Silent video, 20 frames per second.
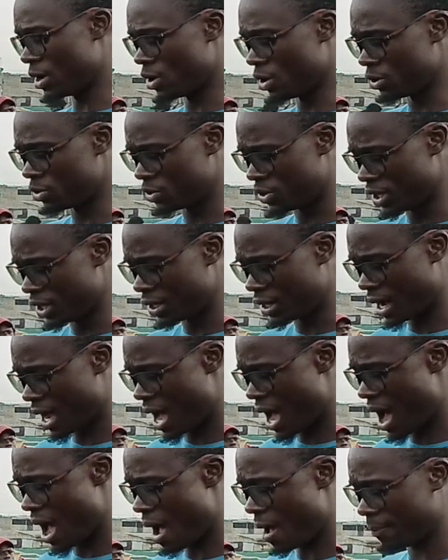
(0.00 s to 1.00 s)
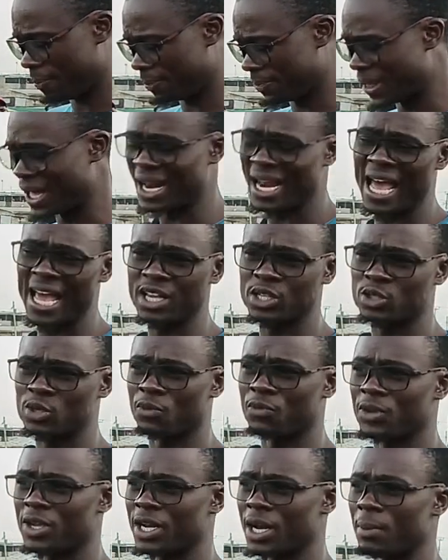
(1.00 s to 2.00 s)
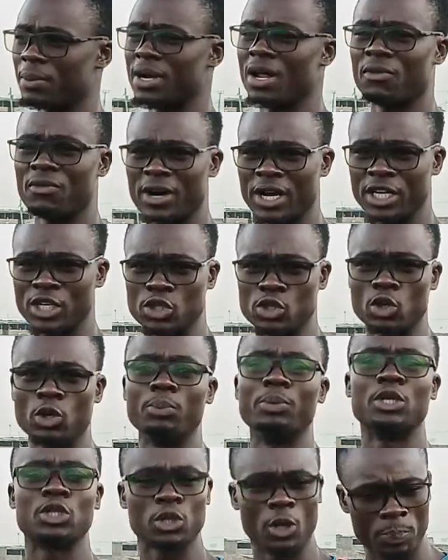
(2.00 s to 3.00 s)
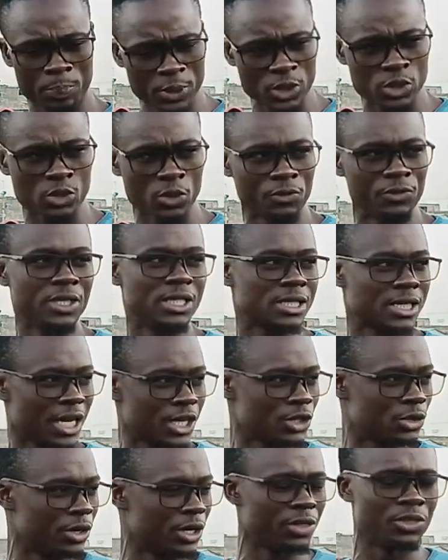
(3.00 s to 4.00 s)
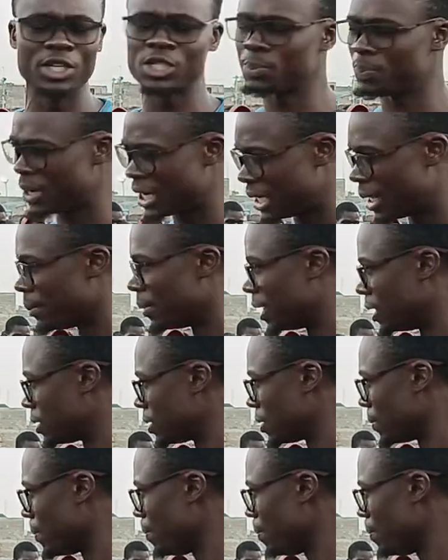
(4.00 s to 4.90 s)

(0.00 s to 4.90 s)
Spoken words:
don't think the likes of kina Mudavadi should be topics of discussion in this parliament.